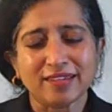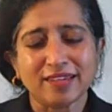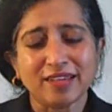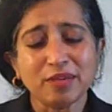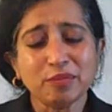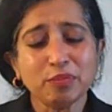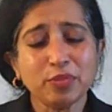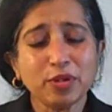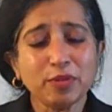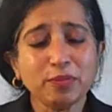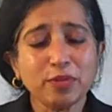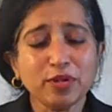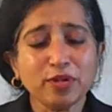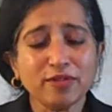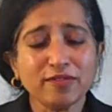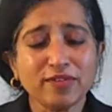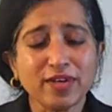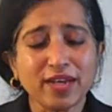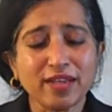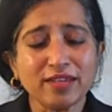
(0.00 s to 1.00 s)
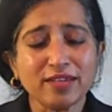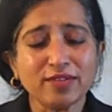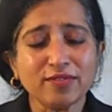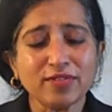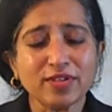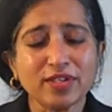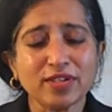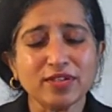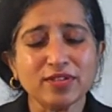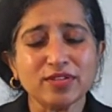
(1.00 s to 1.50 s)
and people you've had
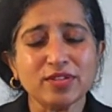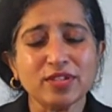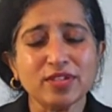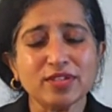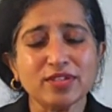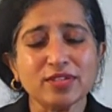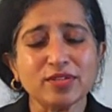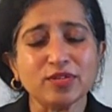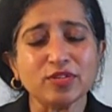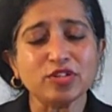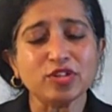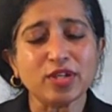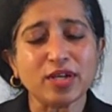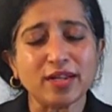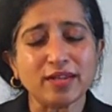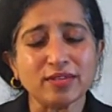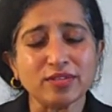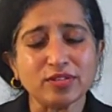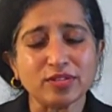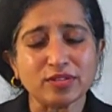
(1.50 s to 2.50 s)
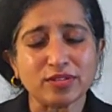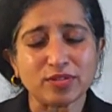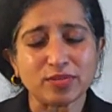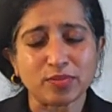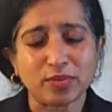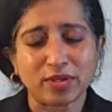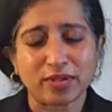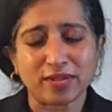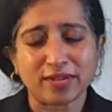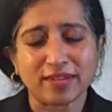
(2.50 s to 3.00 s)
difficulties or challenges
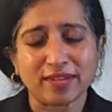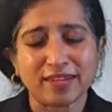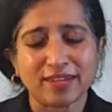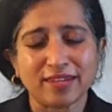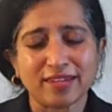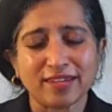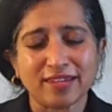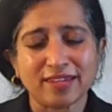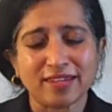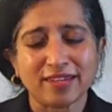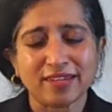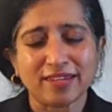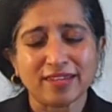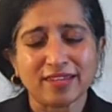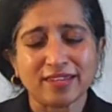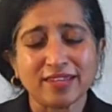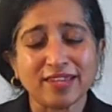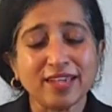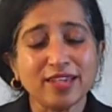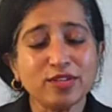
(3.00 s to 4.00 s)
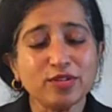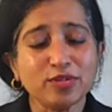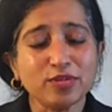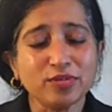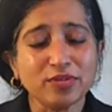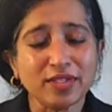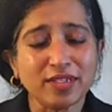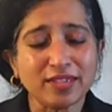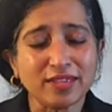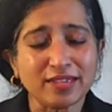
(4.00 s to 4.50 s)
with. They too
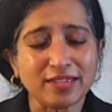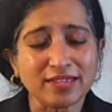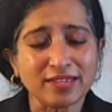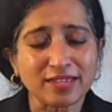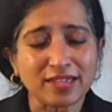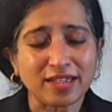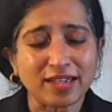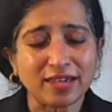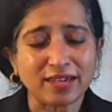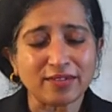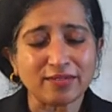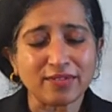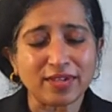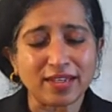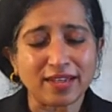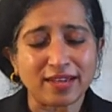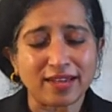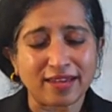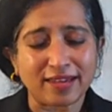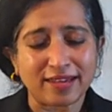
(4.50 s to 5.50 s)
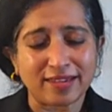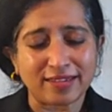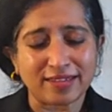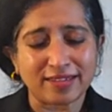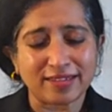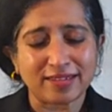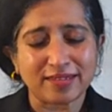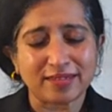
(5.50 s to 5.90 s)
need this love and light.